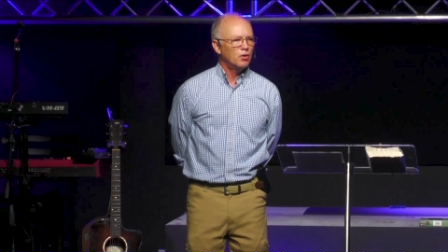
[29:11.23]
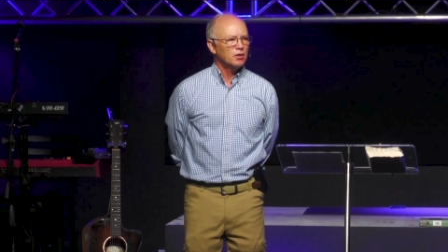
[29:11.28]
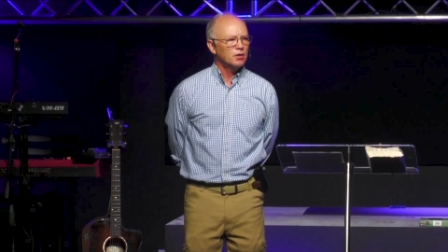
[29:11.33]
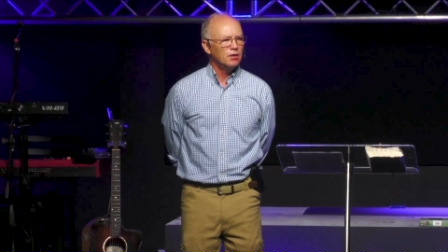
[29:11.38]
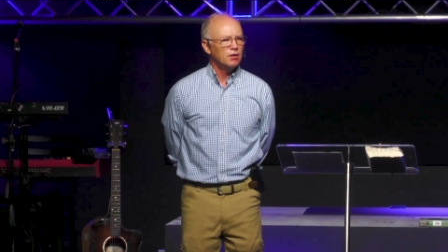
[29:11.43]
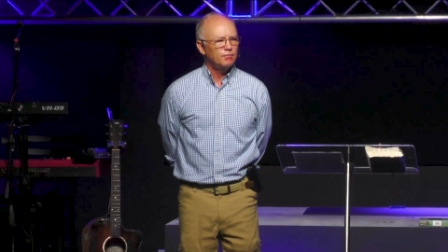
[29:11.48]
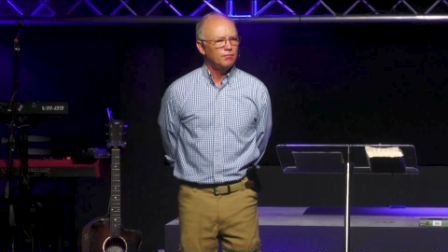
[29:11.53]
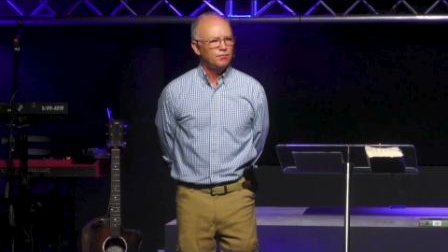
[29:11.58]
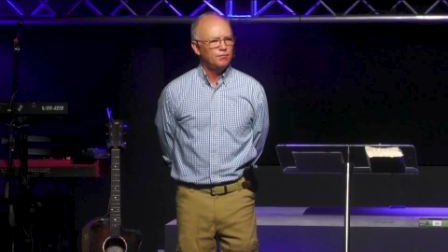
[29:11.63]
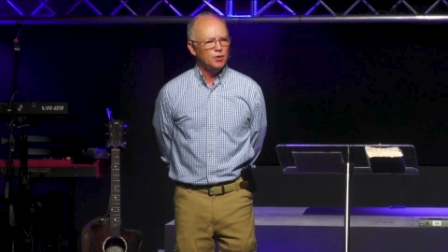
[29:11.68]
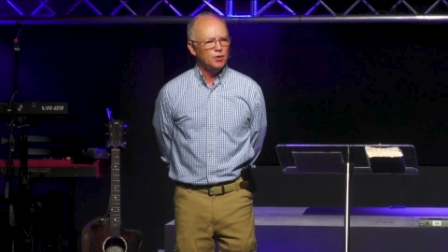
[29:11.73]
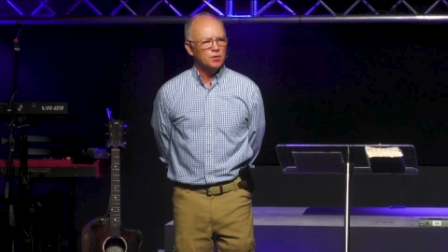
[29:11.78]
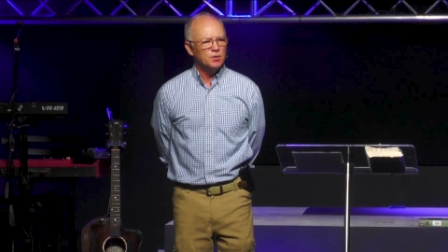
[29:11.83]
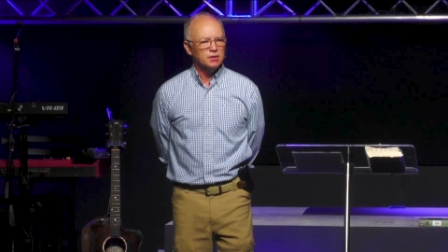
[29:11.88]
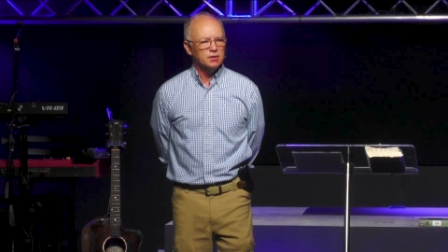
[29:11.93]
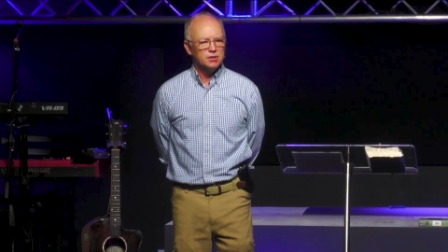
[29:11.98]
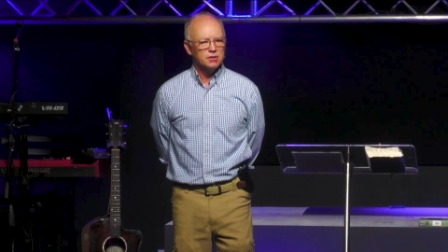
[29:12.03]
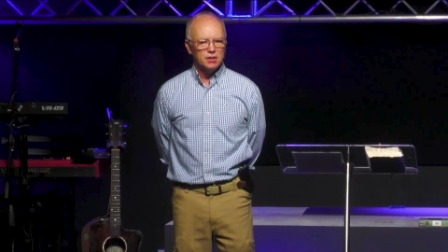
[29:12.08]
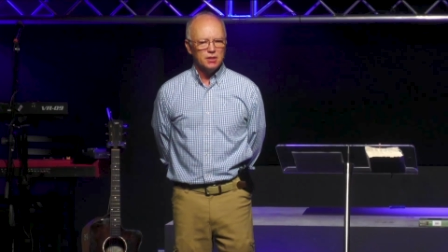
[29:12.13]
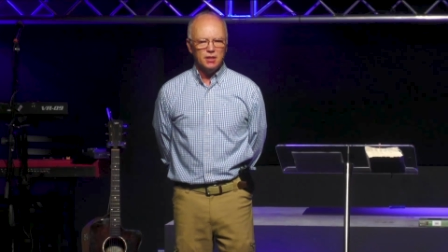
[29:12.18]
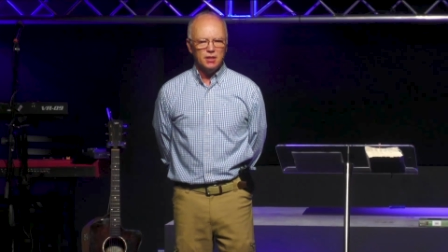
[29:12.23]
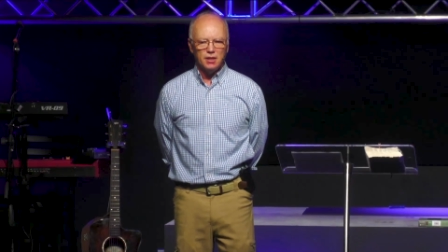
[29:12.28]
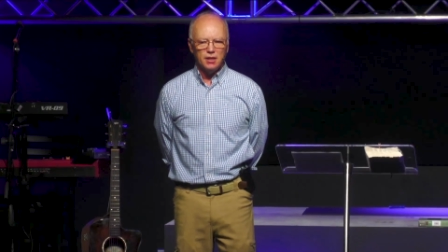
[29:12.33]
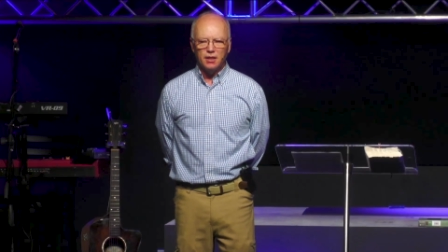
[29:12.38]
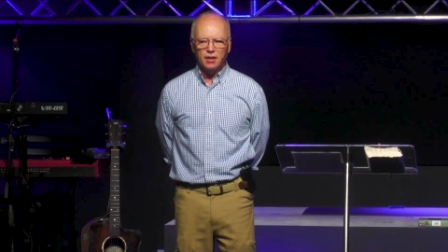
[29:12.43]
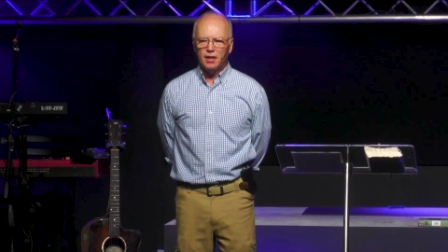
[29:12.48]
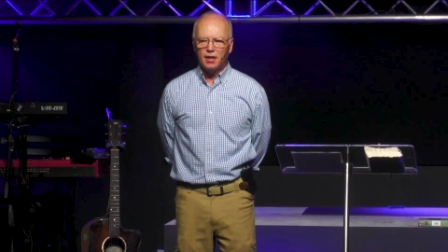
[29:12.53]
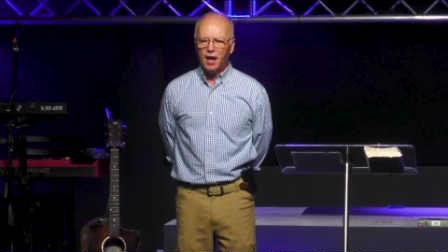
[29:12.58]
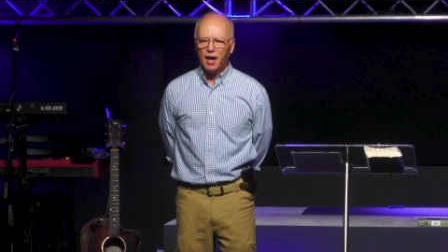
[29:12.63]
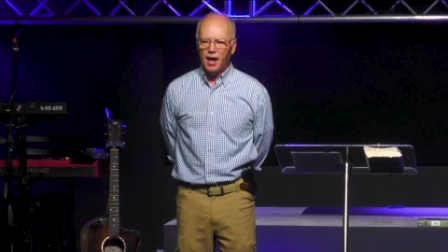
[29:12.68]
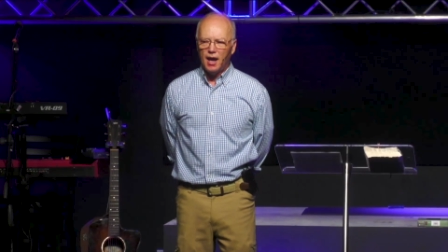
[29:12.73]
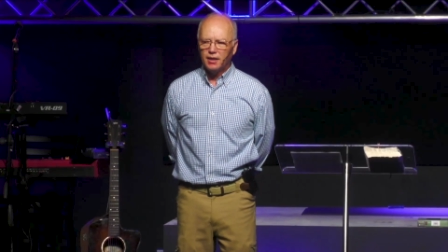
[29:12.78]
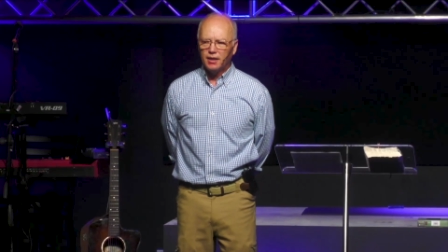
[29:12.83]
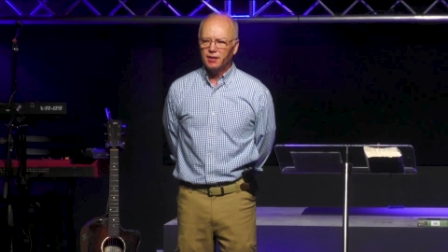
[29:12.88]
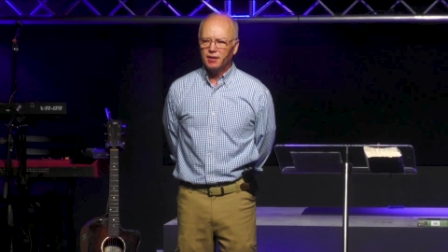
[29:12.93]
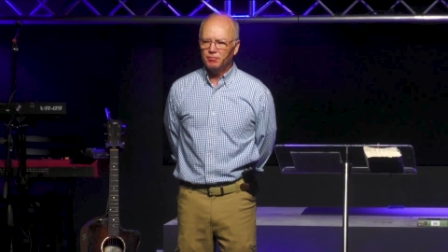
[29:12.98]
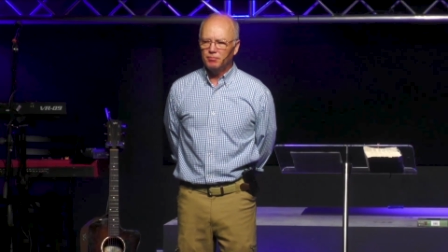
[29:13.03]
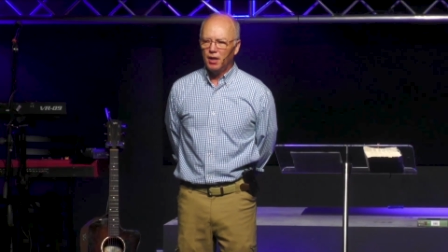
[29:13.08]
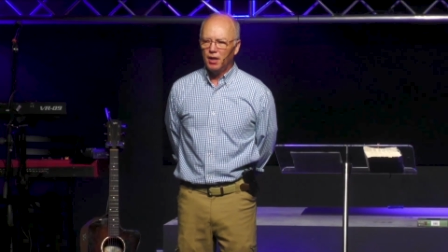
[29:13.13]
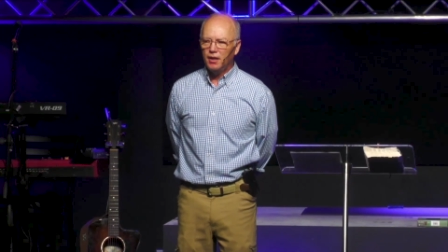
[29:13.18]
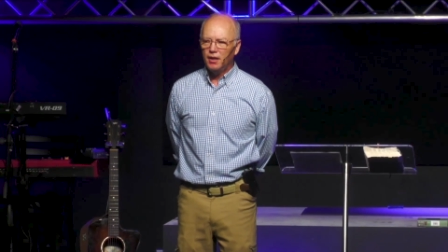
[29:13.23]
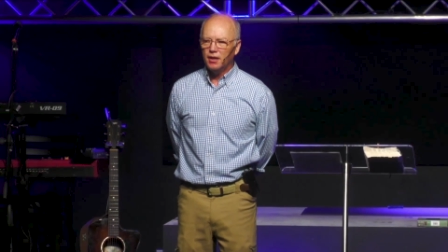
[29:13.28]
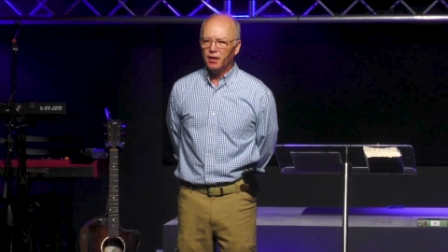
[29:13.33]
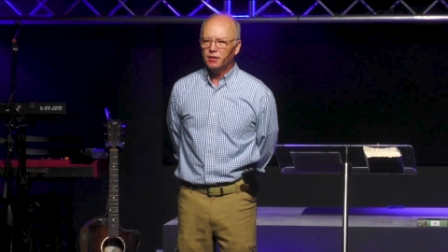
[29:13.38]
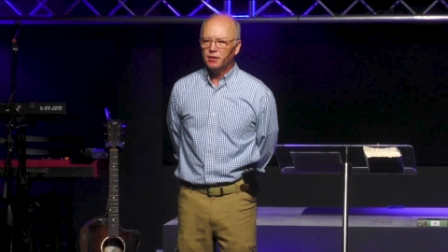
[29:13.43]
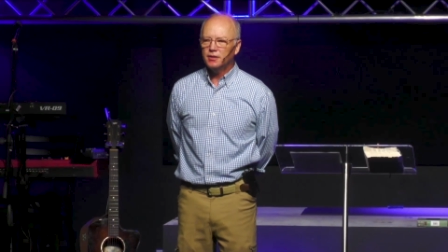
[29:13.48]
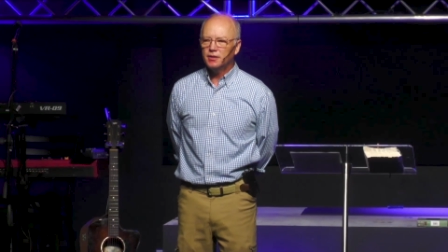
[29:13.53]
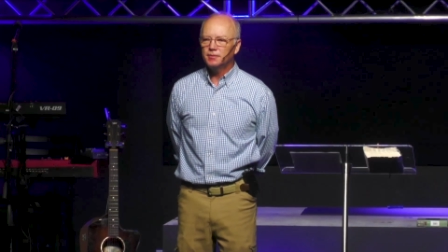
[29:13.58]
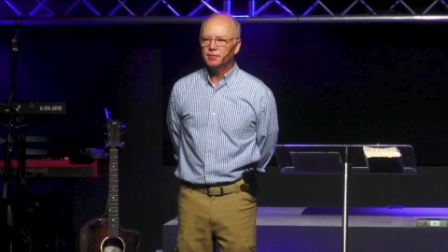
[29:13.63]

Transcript: if you can sing it, I can play it.